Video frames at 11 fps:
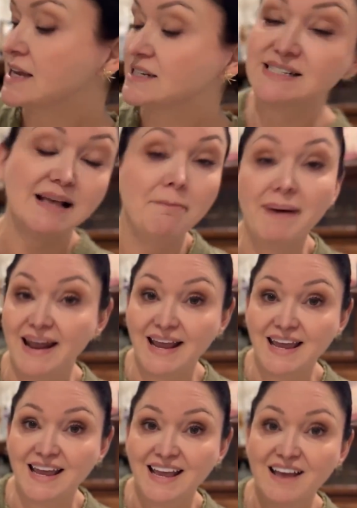to
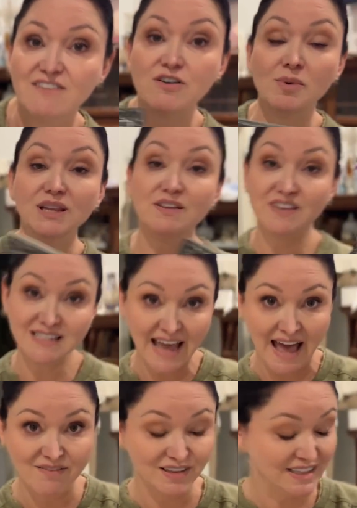somebody from Olivia de
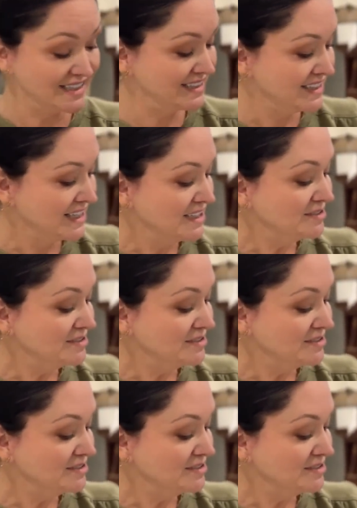Havilland.